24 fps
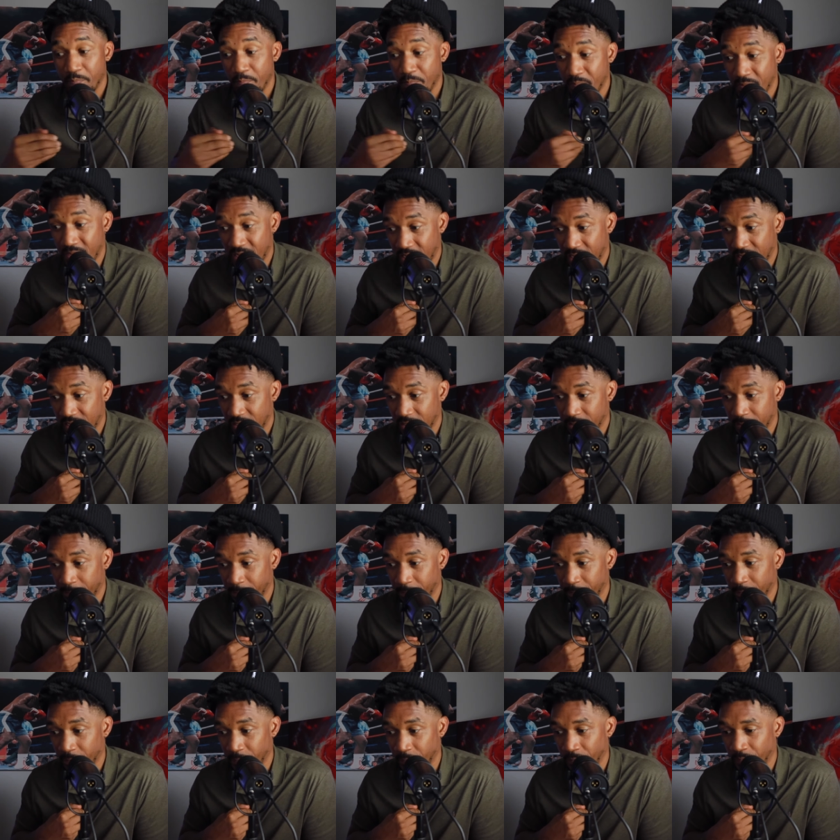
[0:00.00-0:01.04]
me
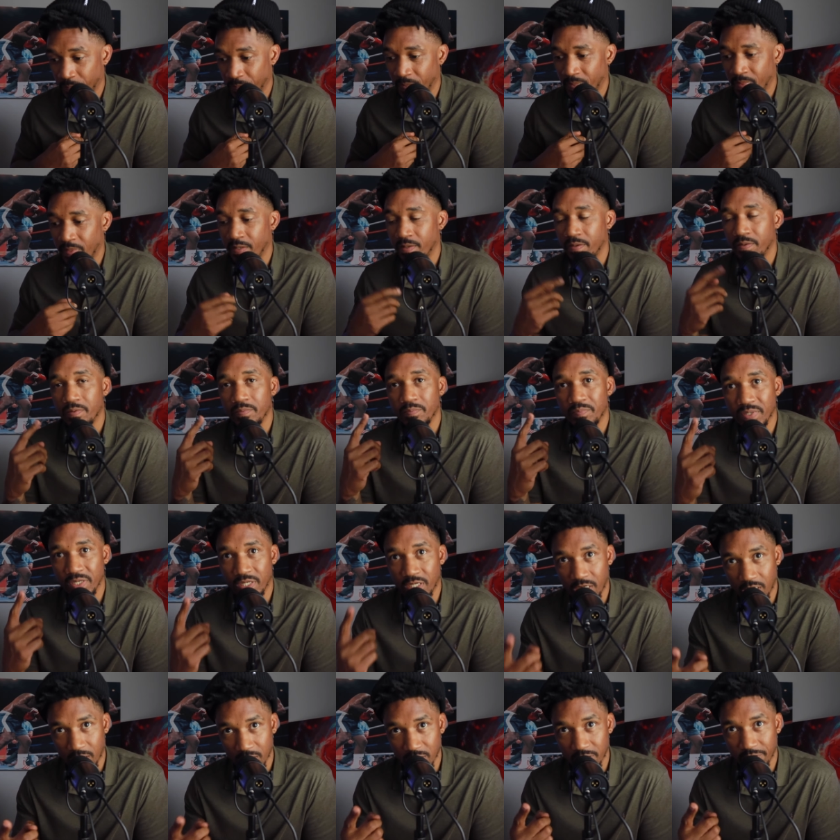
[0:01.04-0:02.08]

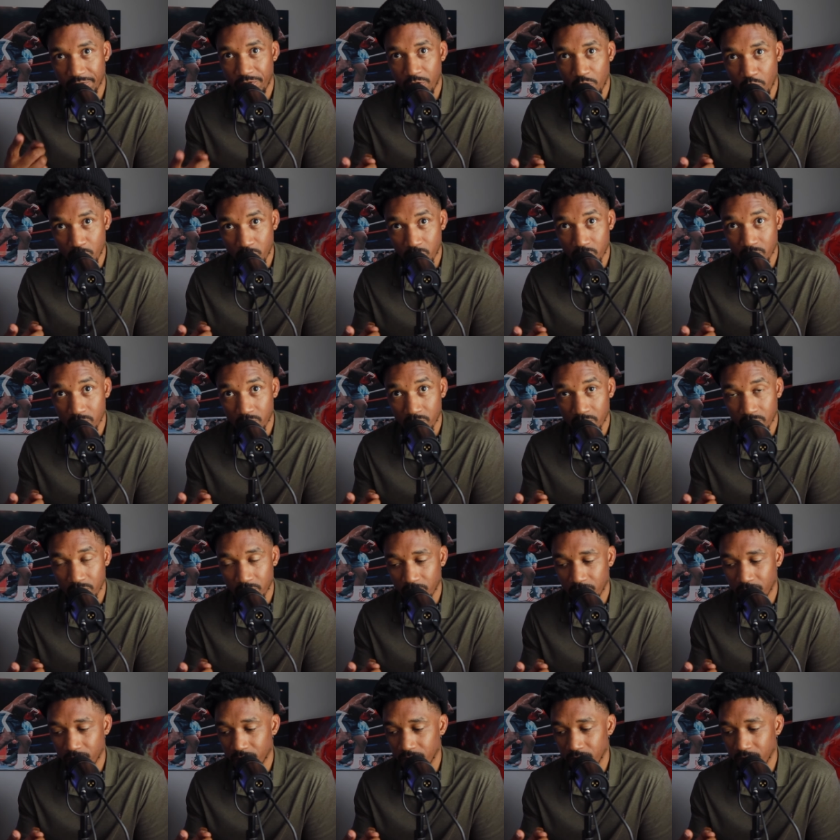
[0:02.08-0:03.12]
because of you
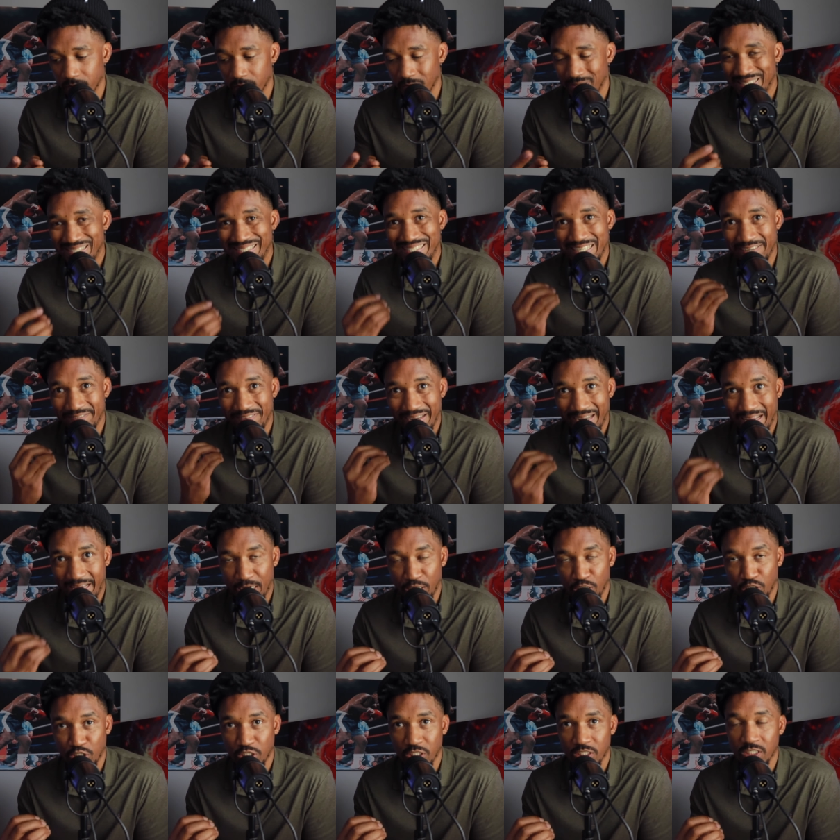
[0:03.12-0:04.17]

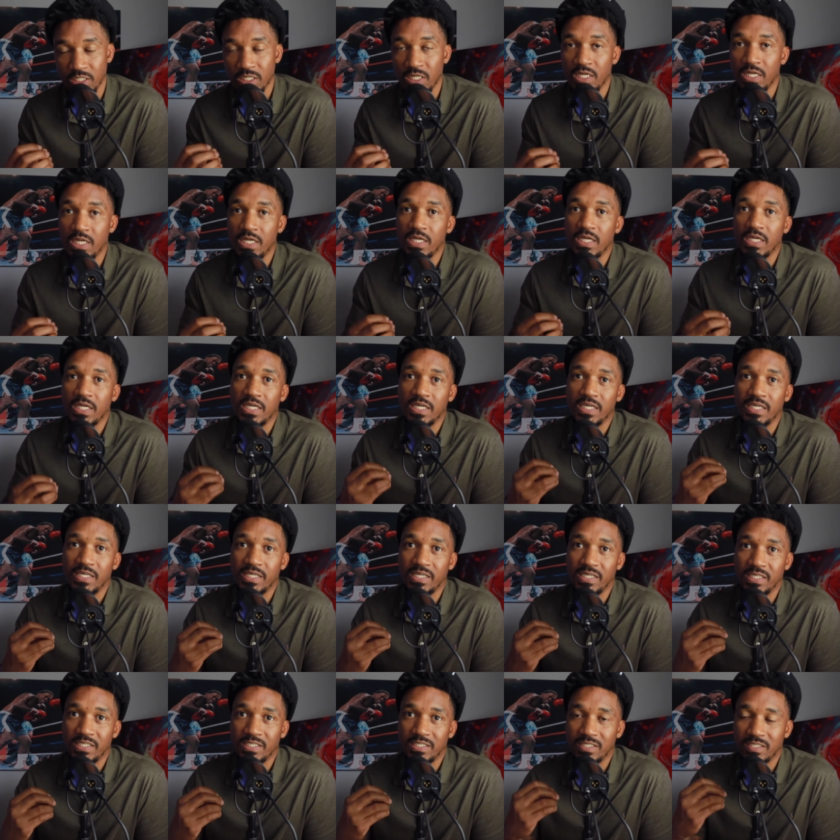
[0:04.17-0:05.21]
divination
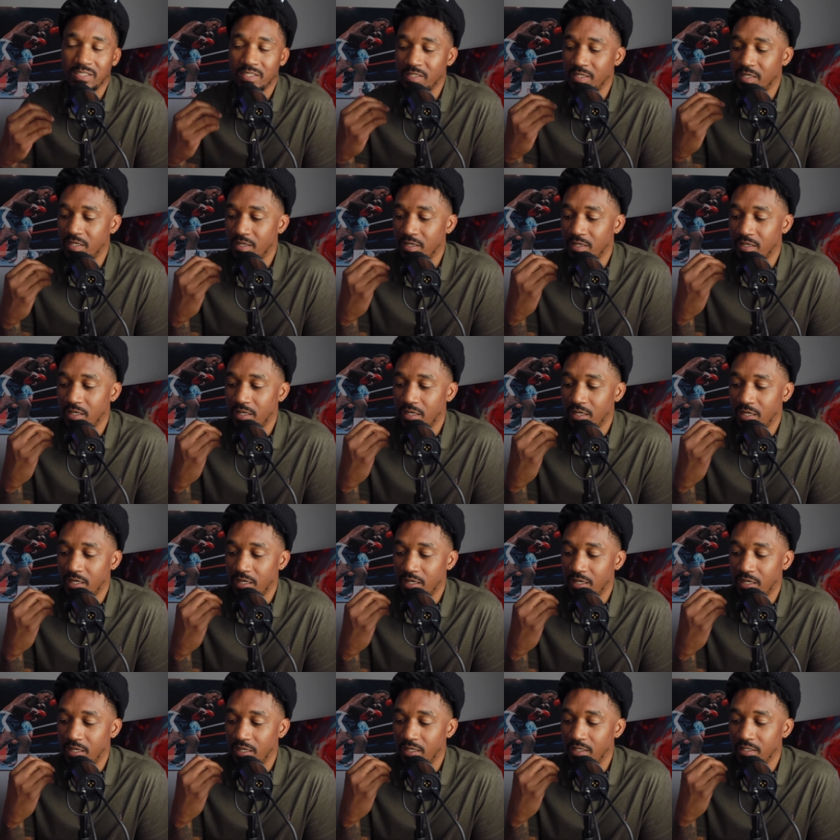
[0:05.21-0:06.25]
is
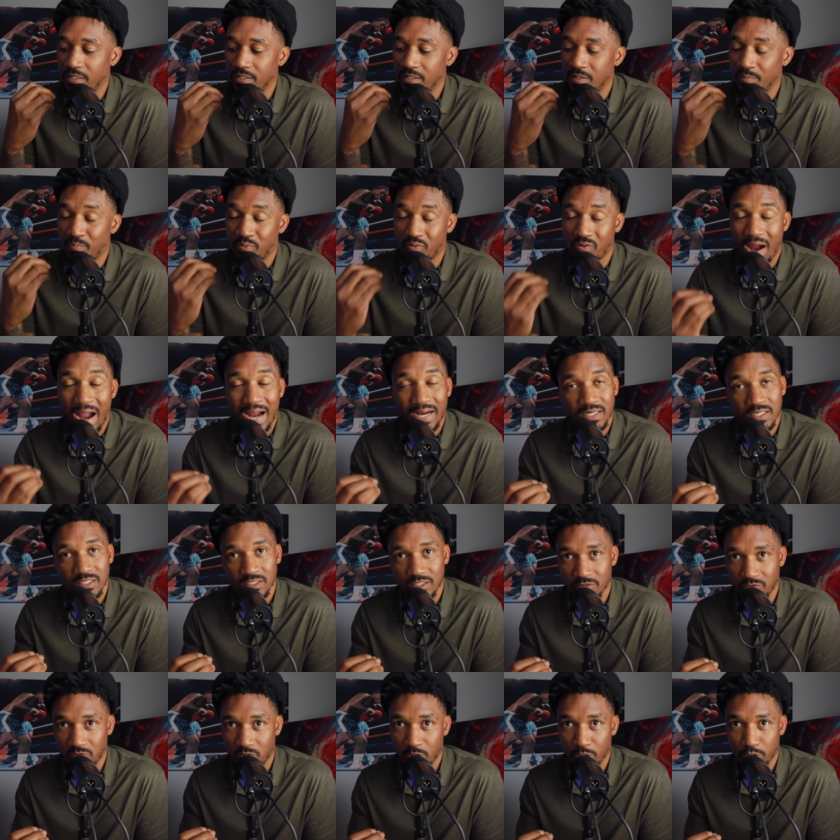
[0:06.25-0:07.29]
the practice
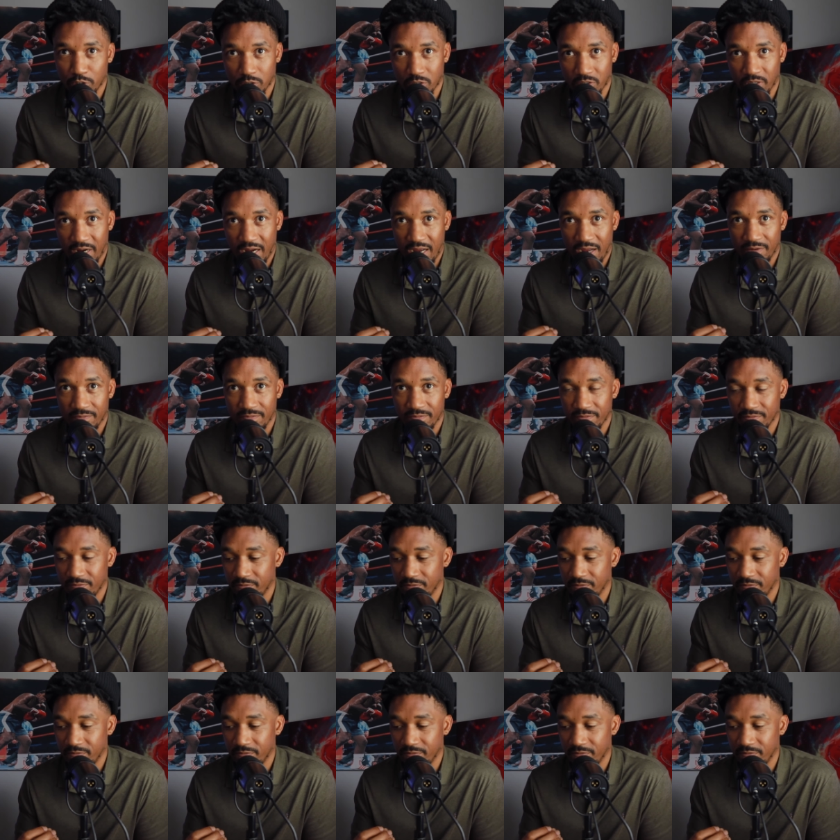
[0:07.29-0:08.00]
of witchcraft.